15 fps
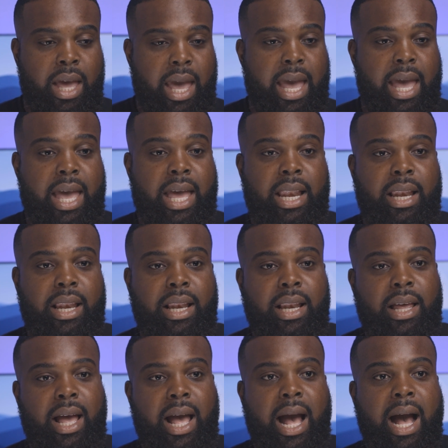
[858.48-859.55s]
And
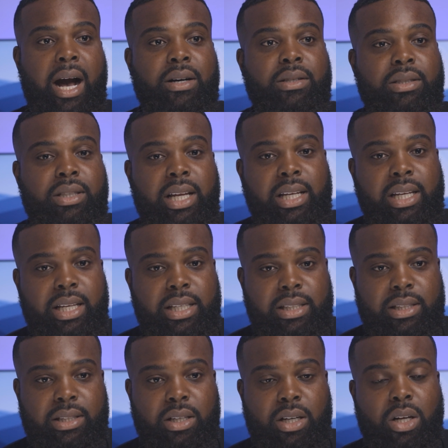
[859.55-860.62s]
I'll say
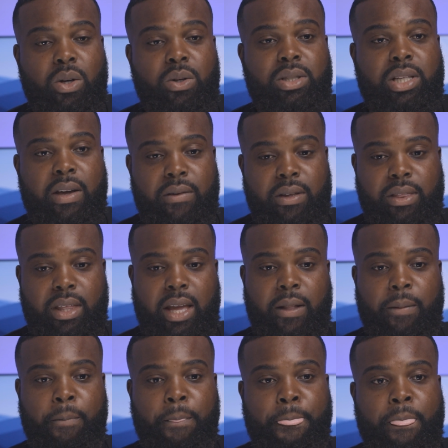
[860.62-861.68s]
this to close
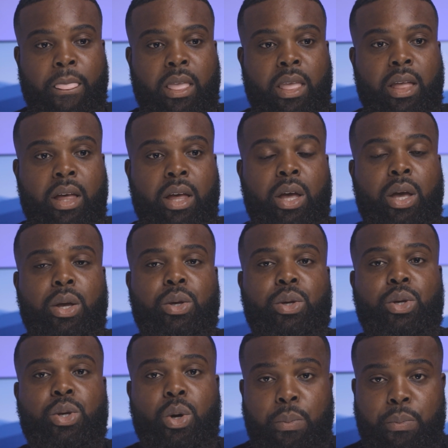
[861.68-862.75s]
everything:
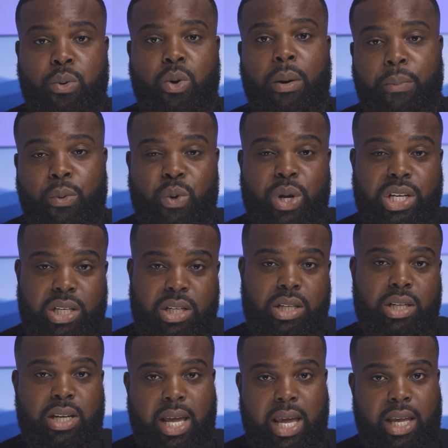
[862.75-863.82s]
your preparation
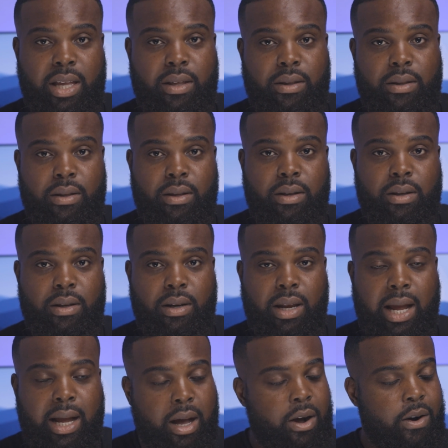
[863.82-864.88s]
today,
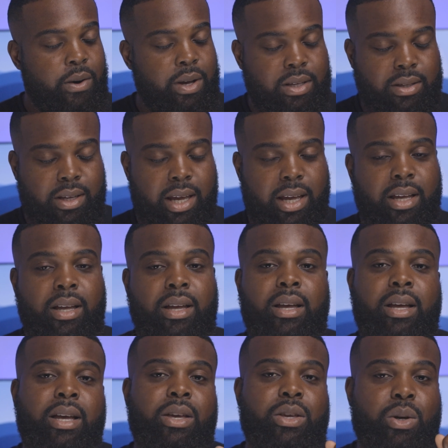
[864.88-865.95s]
like I always say,
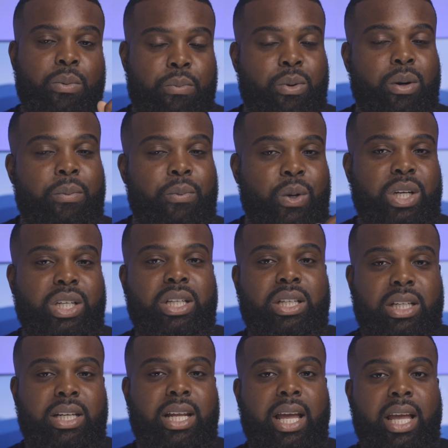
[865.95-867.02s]
your preparation
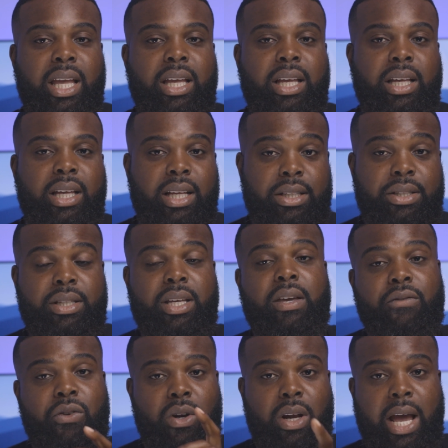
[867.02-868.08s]
today can
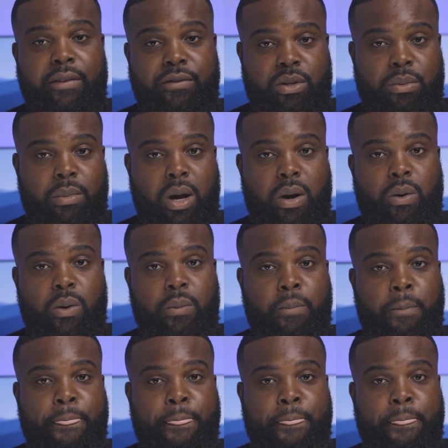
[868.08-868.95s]
save your life tomorrow.